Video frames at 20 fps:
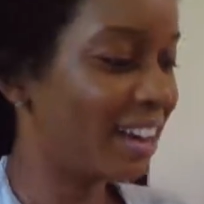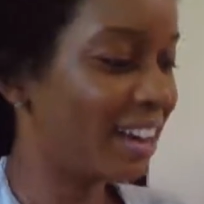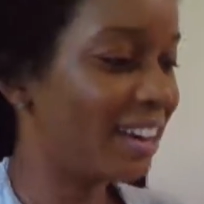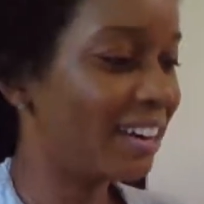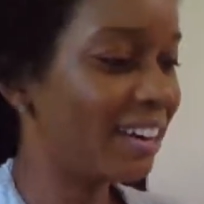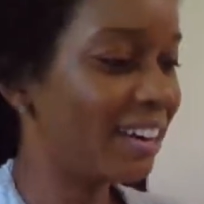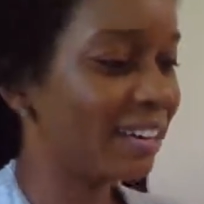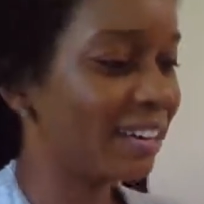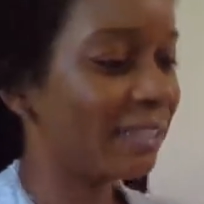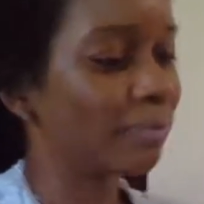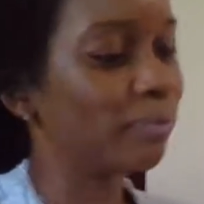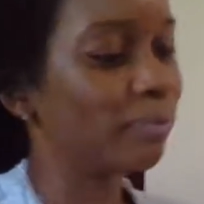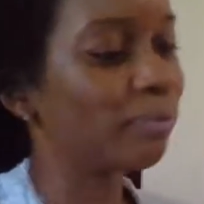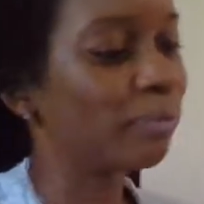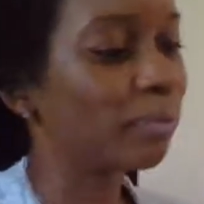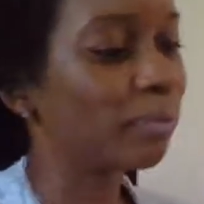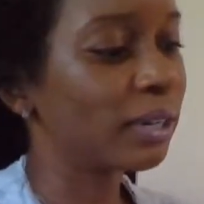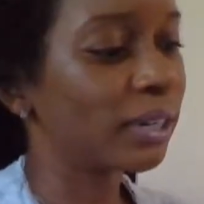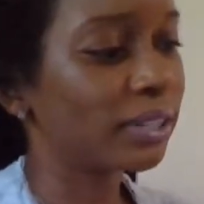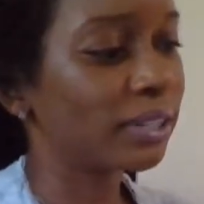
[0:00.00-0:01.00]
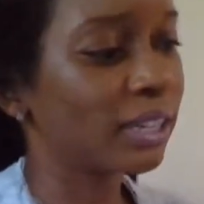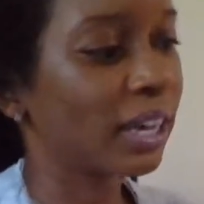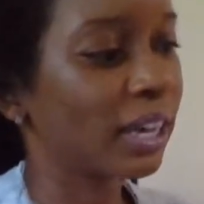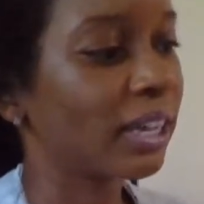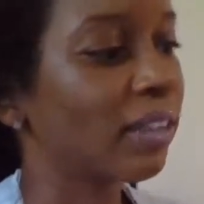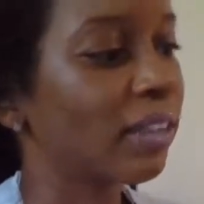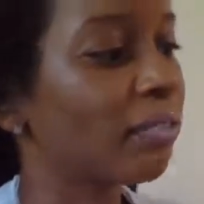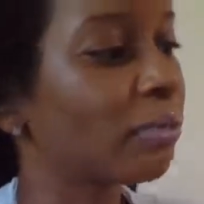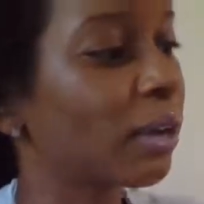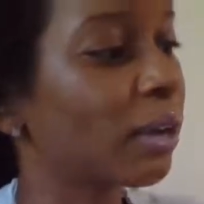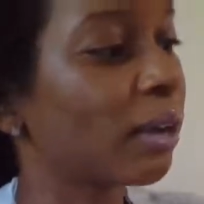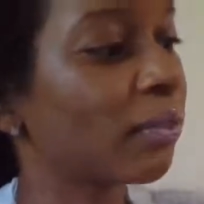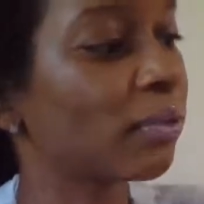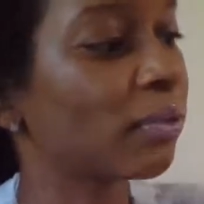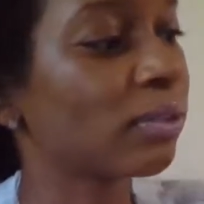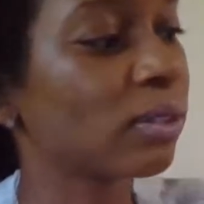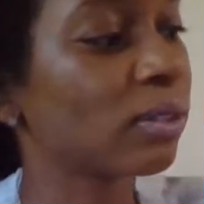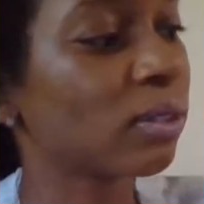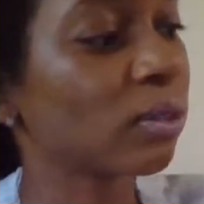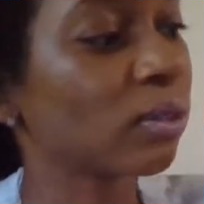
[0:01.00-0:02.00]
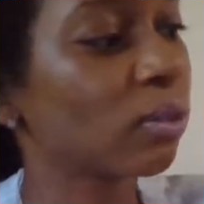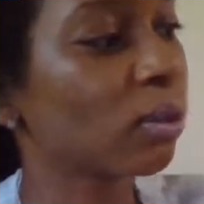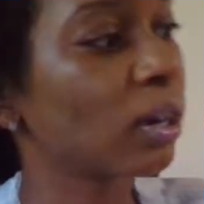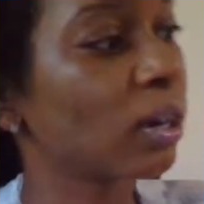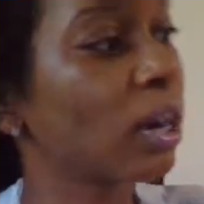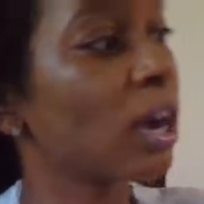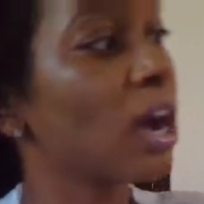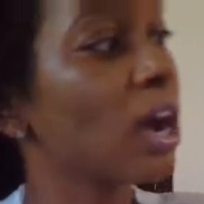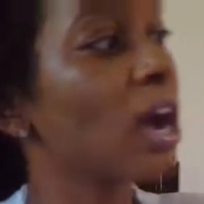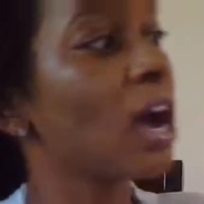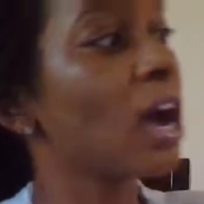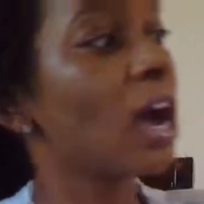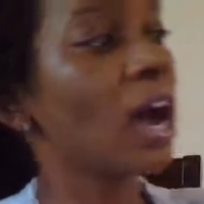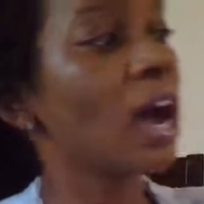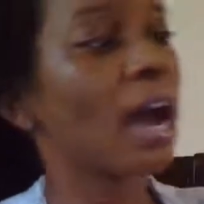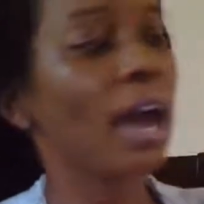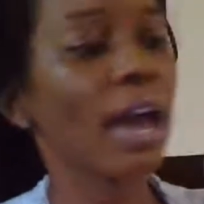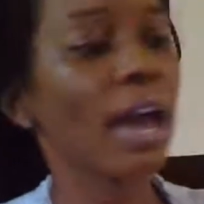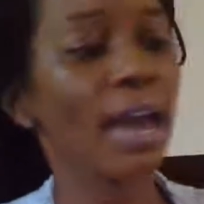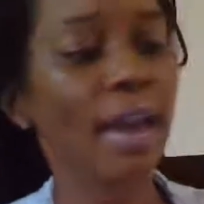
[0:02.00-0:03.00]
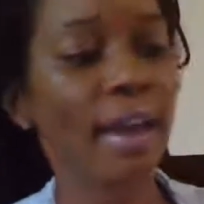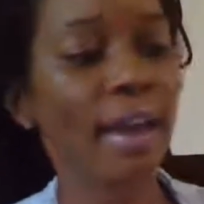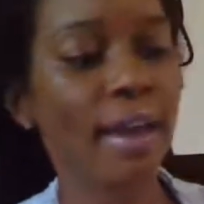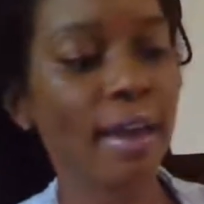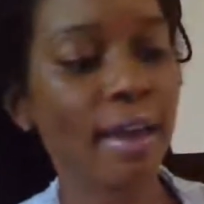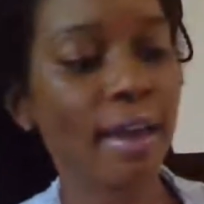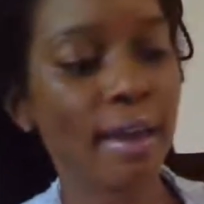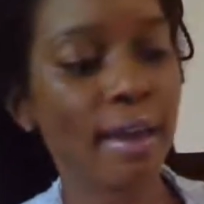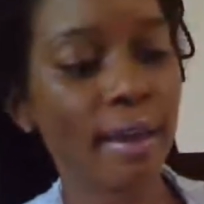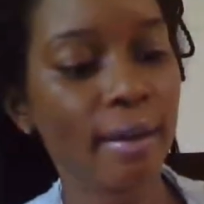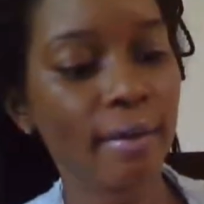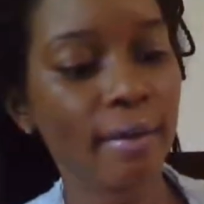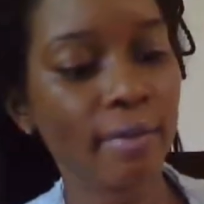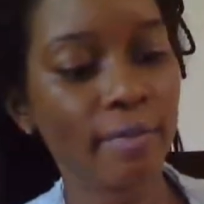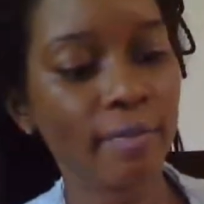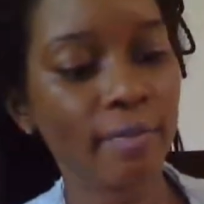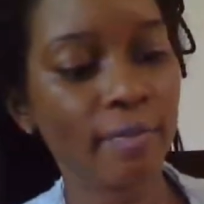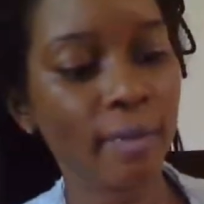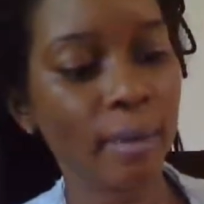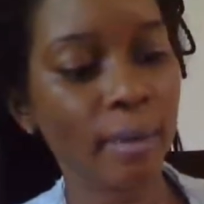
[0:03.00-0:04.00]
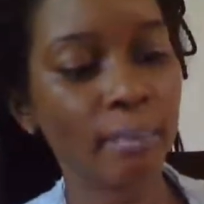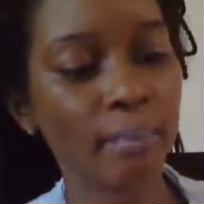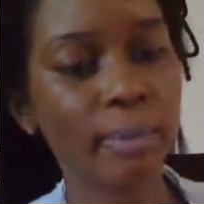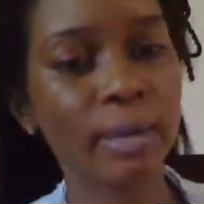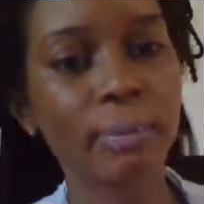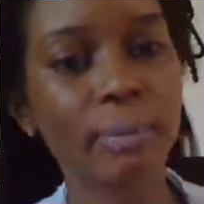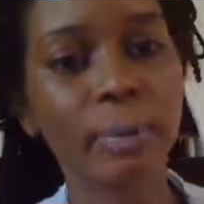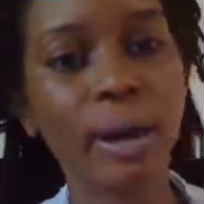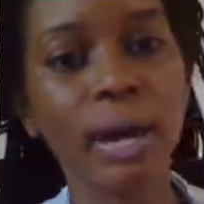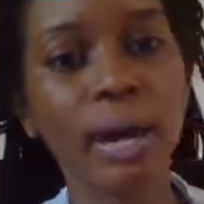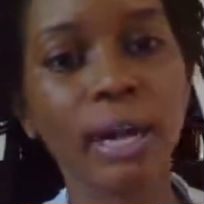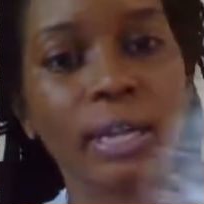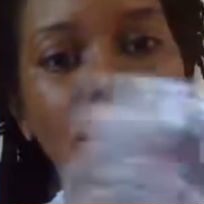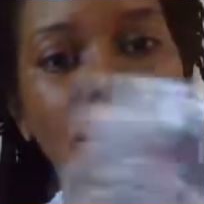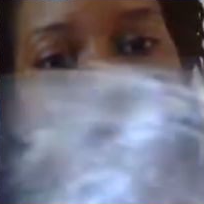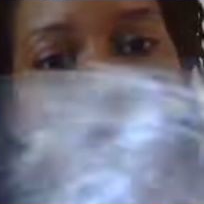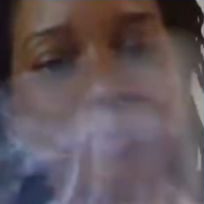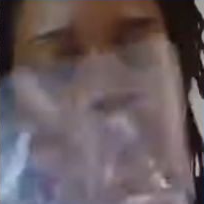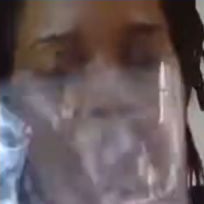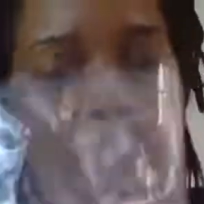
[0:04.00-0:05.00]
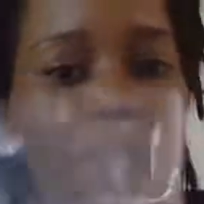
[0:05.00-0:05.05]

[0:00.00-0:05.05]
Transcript: um, what else did I get from the health food store? I have bee pollen.